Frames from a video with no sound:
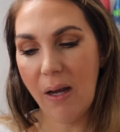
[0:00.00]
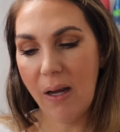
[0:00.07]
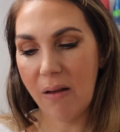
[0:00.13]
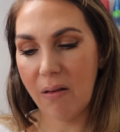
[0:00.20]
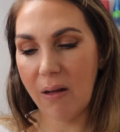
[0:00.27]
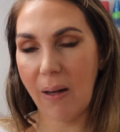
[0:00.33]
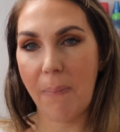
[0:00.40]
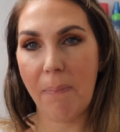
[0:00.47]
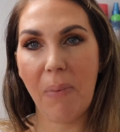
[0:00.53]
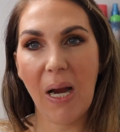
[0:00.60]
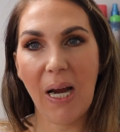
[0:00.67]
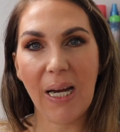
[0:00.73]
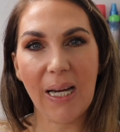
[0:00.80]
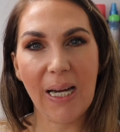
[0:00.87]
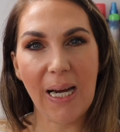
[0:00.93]
It's like a
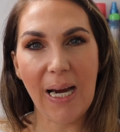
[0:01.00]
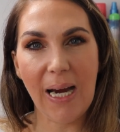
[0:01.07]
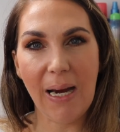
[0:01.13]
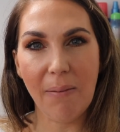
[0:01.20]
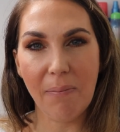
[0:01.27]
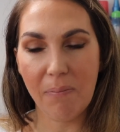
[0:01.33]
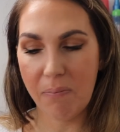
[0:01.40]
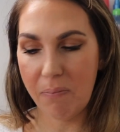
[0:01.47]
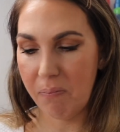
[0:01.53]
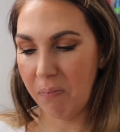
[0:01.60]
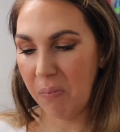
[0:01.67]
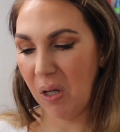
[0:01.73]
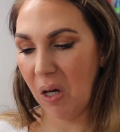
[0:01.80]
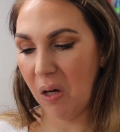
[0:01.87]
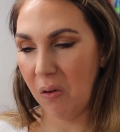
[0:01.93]
pinky
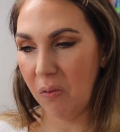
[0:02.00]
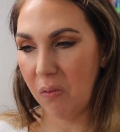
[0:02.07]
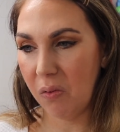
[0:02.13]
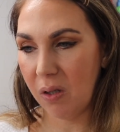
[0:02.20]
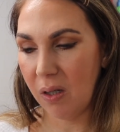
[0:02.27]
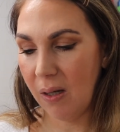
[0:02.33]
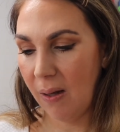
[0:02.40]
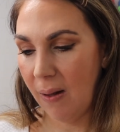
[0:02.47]
gold,